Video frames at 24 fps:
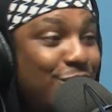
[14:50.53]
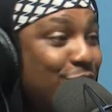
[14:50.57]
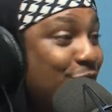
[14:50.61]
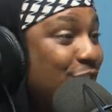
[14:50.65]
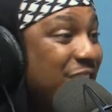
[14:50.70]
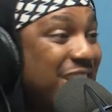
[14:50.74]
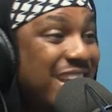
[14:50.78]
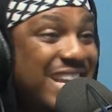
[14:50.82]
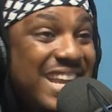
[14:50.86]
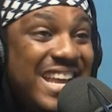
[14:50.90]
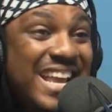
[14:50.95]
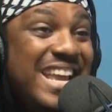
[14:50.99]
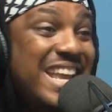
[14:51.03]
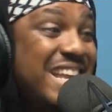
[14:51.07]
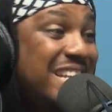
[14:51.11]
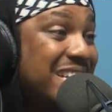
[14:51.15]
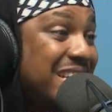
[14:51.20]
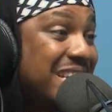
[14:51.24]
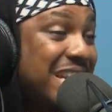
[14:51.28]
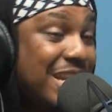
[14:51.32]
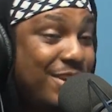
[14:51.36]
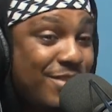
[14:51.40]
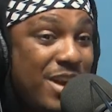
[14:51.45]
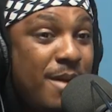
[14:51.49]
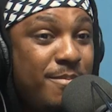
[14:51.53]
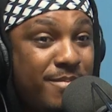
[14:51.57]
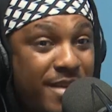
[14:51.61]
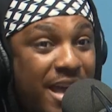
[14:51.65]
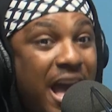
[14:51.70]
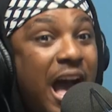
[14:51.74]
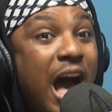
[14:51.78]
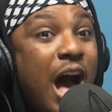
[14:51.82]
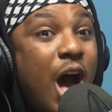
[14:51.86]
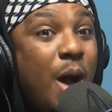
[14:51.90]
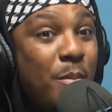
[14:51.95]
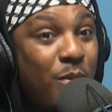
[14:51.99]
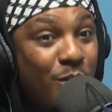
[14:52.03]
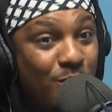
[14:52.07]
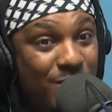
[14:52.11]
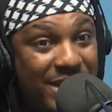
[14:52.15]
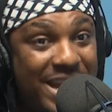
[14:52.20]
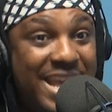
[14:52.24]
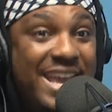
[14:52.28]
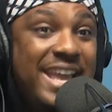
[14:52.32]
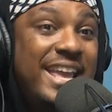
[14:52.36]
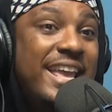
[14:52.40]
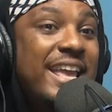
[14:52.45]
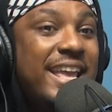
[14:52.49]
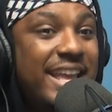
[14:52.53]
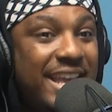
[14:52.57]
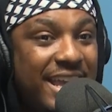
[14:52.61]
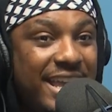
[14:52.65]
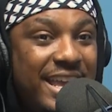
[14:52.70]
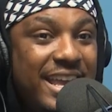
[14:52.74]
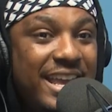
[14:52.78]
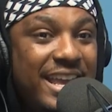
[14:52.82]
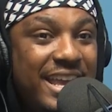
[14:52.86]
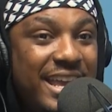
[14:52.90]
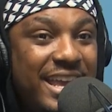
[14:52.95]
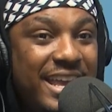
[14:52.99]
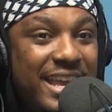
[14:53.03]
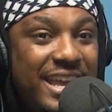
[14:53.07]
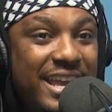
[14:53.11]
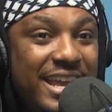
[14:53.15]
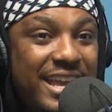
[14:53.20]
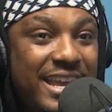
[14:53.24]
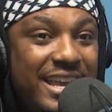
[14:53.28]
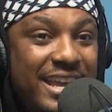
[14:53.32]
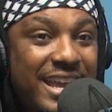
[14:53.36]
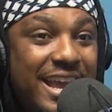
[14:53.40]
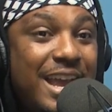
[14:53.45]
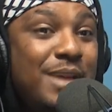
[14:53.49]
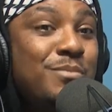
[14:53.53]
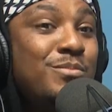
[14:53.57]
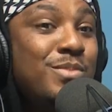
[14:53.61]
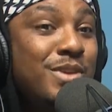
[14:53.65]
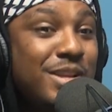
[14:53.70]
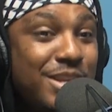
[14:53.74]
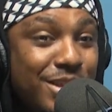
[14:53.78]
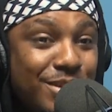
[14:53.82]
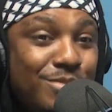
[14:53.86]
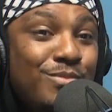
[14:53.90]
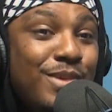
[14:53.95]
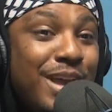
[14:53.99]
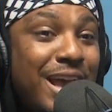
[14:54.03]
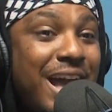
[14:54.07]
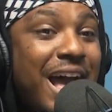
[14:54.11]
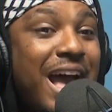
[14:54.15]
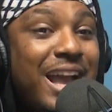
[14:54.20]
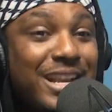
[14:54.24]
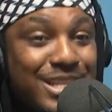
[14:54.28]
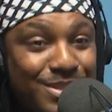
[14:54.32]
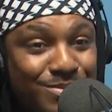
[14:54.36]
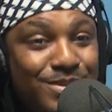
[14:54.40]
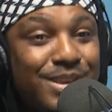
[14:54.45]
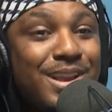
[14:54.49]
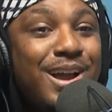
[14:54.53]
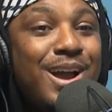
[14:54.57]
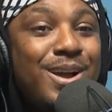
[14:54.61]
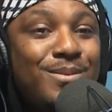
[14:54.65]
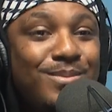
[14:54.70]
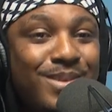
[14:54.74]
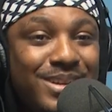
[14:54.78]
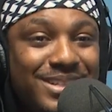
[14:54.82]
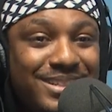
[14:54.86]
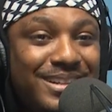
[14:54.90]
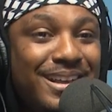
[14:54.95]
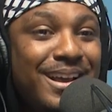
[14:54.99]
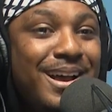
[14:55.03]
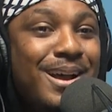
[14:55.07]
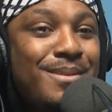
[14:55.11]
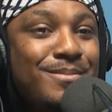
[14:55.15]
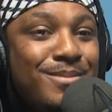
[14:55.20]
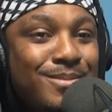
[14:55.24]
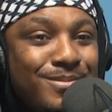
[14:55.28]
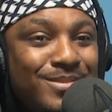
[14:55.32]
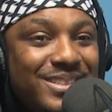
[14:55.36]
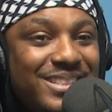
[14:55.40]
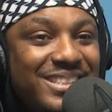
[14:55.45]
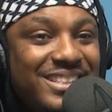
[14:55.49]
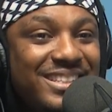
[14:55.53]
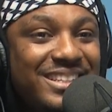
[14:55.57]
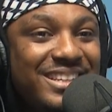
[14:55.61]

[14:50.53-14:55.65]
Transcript: You can easily grab the album there. And ask me how much the album is.